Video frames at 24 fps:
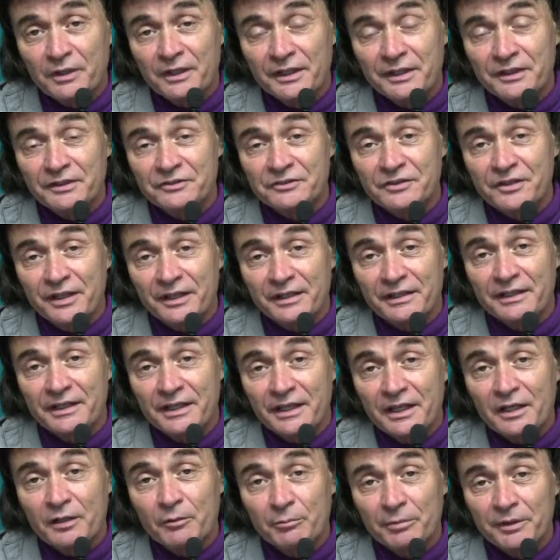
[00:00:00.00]
ways that
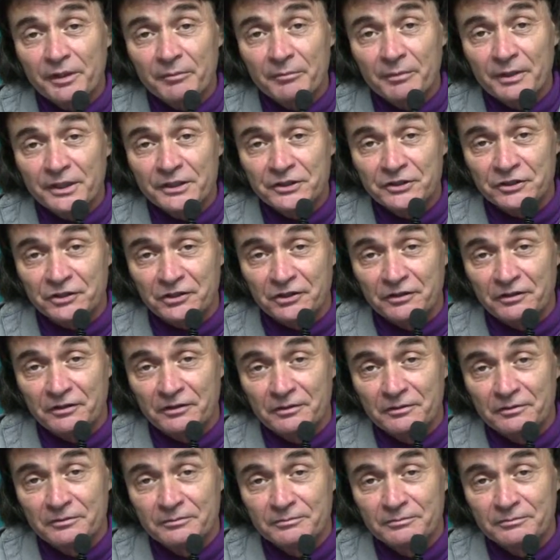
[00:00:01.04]
can be measured.